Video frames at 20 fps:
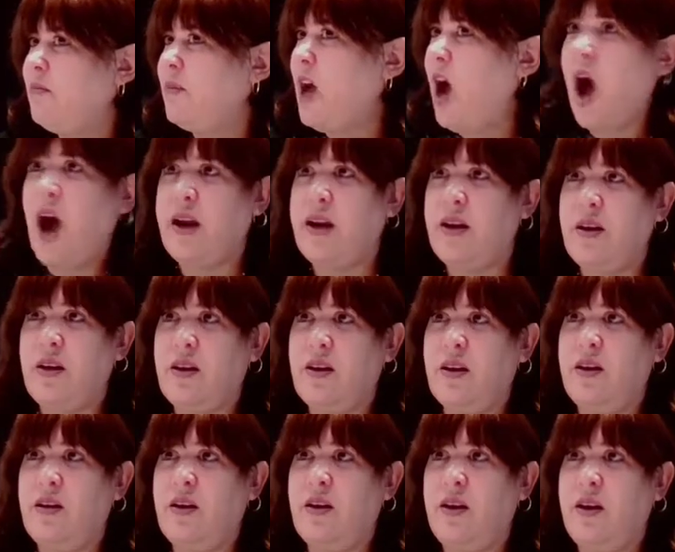odd.
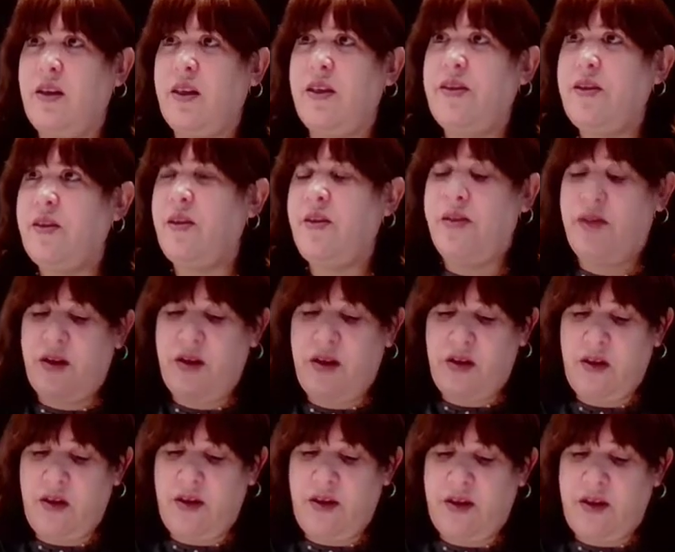
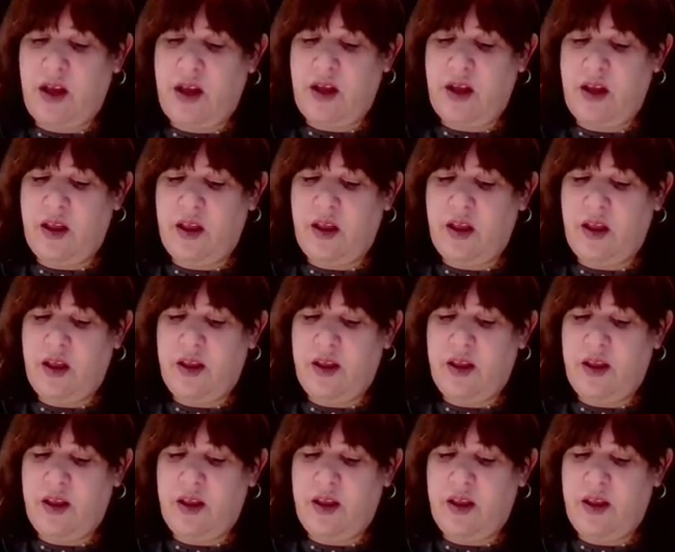They